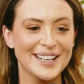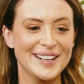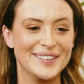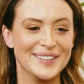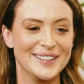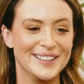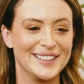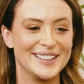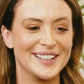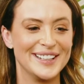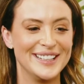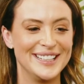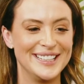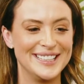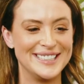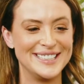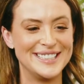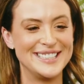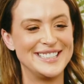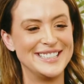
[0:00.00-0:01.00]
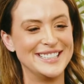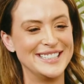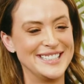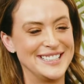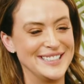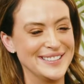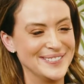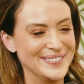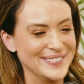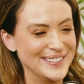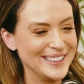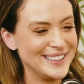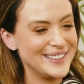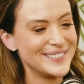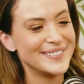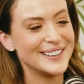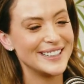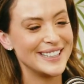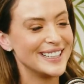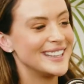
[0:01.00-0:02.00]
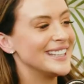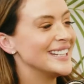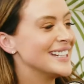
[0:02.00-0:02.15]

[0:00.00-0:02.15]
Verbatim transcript: then I want to go into some really funny